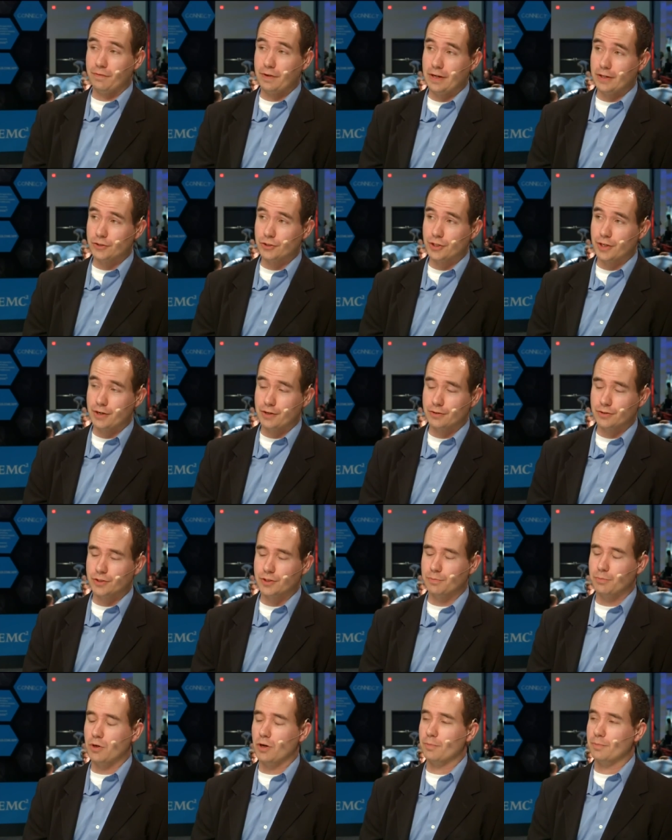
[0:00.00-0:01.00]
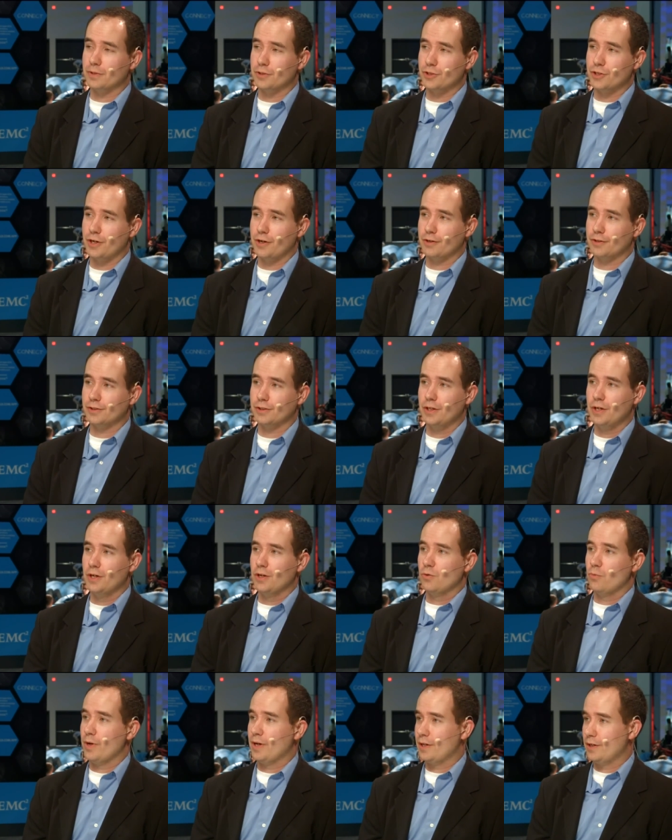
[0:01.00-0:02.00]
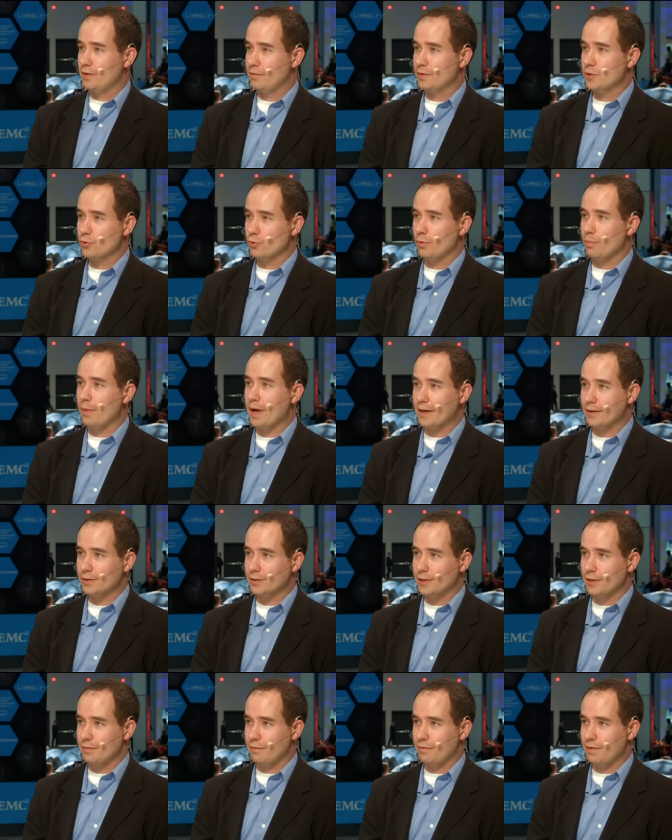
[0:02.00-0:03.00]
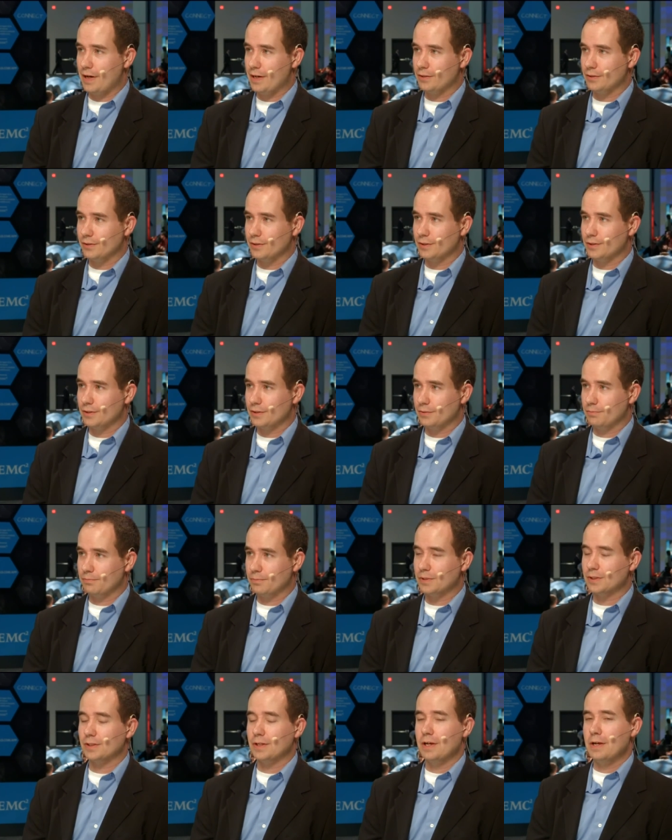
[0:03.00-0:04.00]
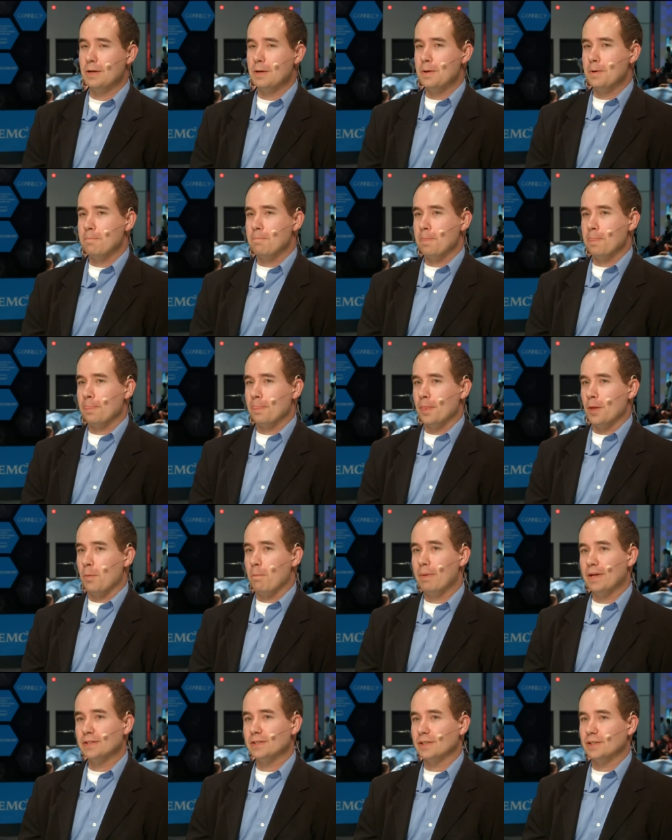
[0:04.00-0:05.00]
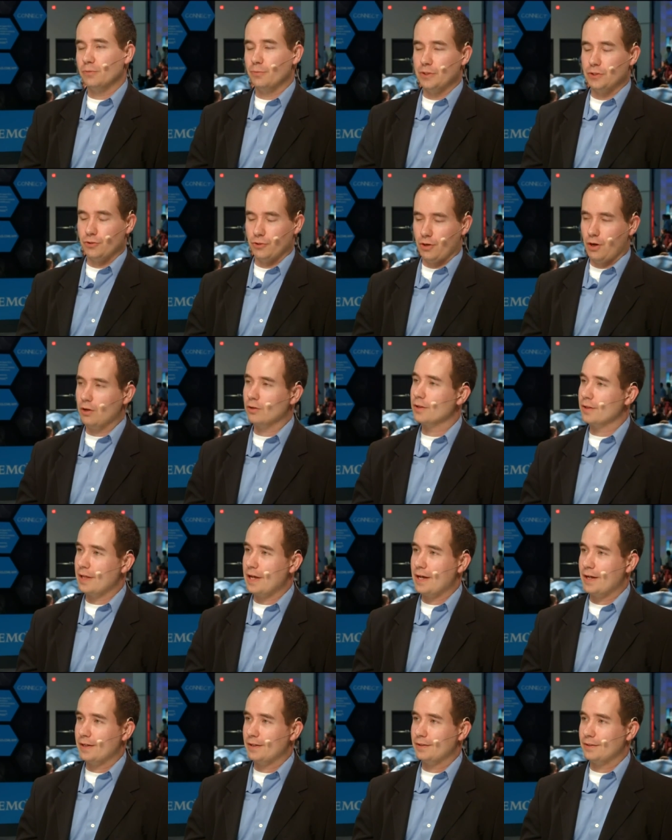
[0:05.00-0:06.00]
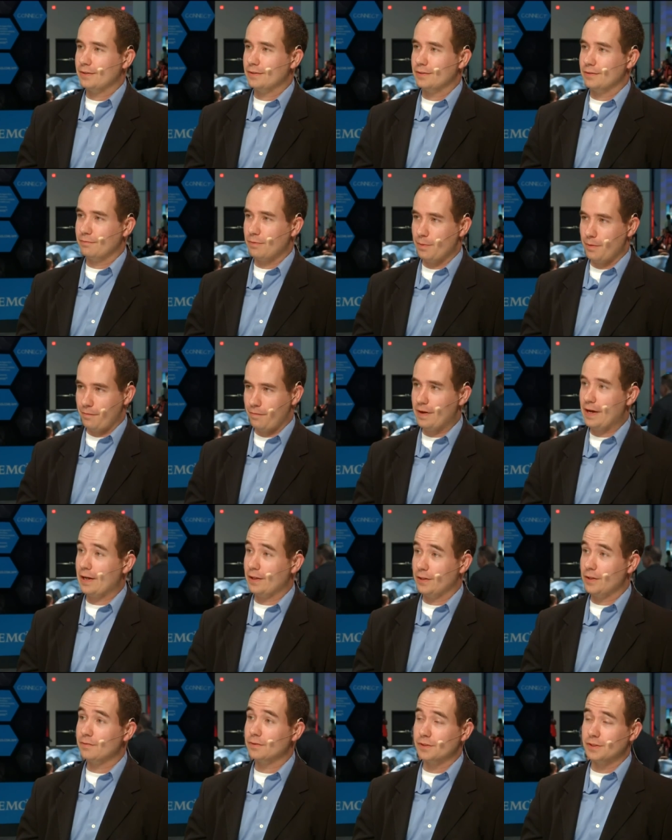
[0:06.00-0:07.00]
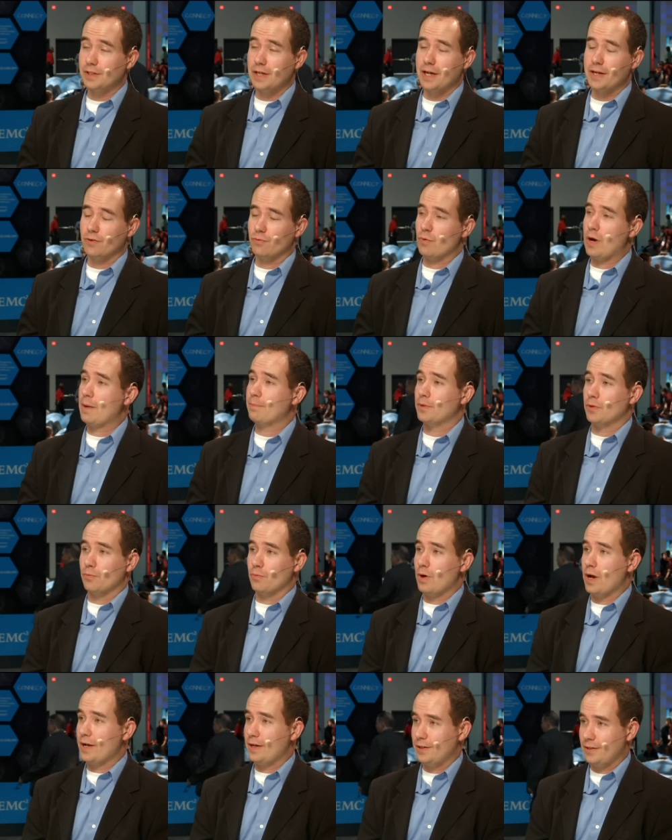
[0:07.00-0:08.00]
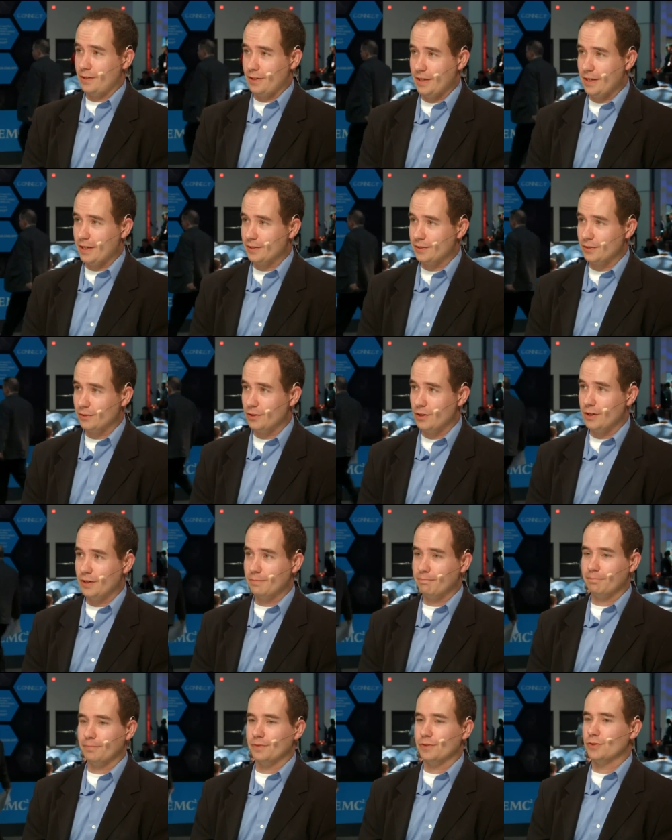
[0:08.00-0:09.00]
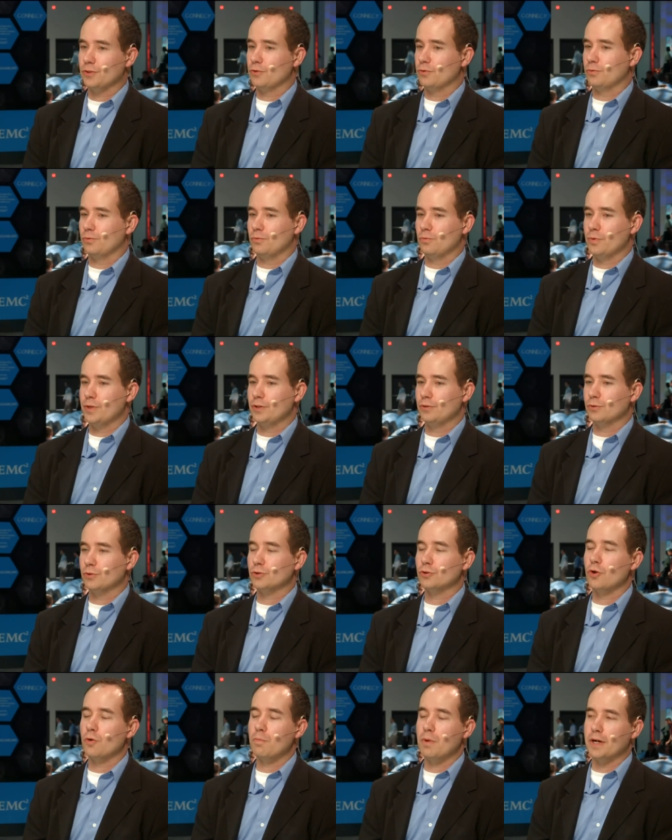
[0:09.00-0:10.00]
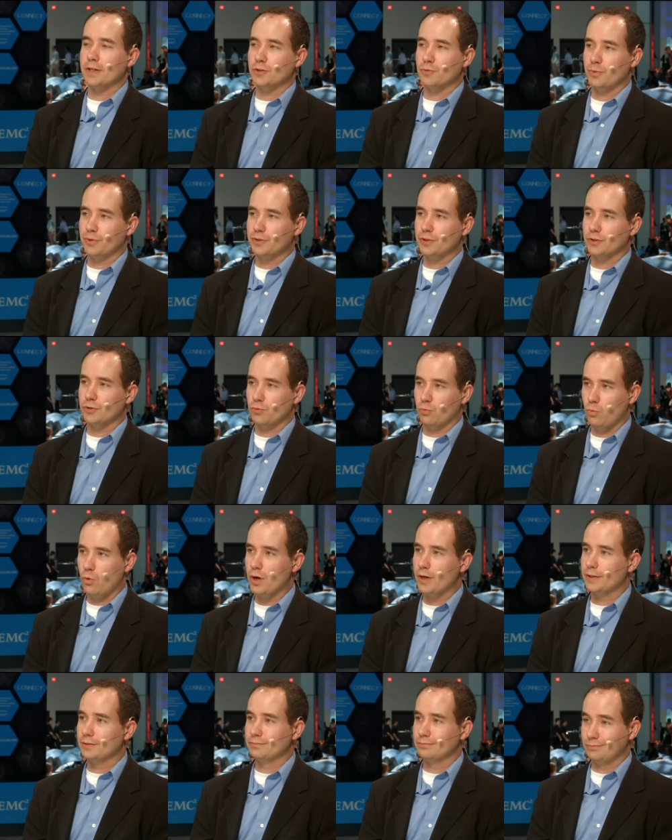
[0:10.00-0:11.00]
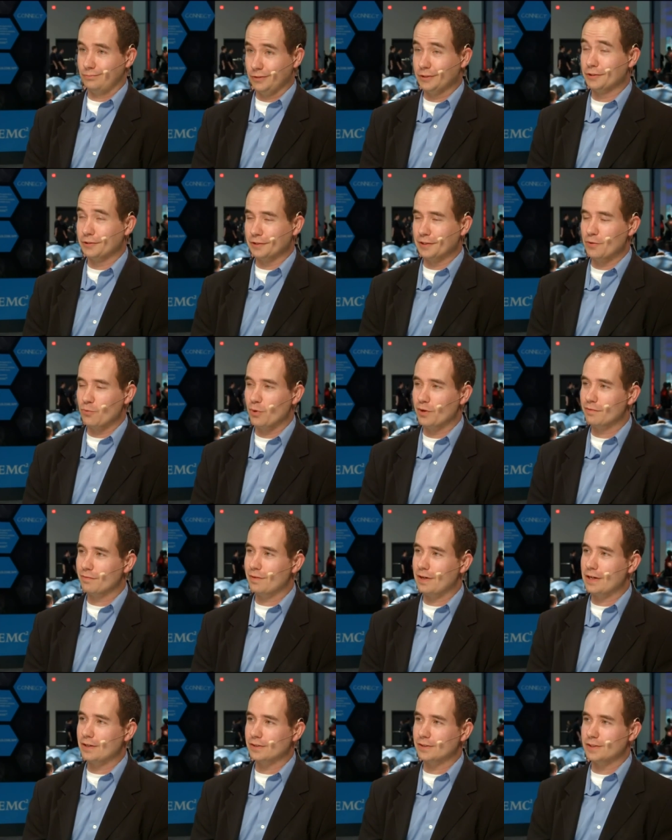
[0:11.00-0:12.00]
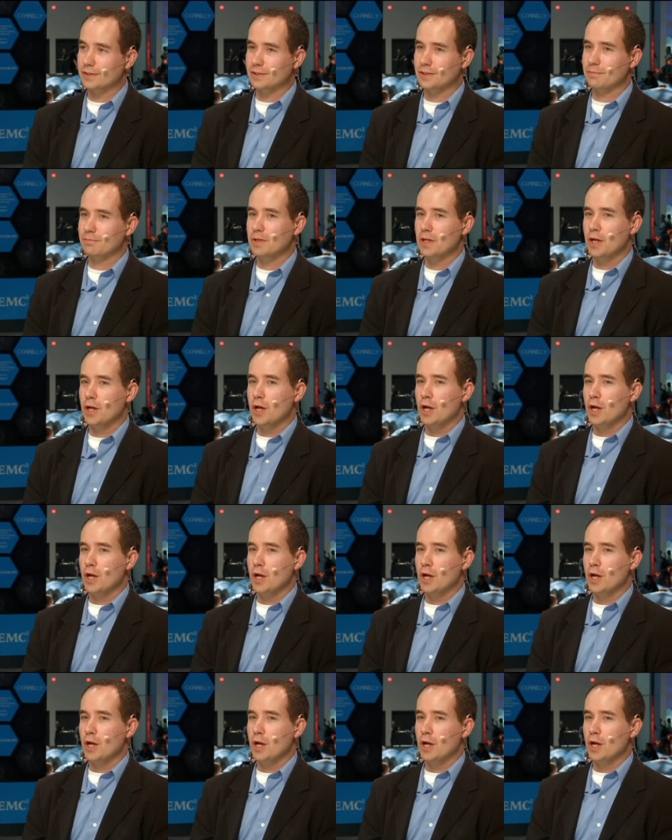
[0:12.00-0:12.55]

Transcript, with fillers: file shares, department shares. We had individual Microsoft file systems. Basically, we took all of that from the file level side and wrapped it right into the Isilon. So we do so much with just one, literally one file system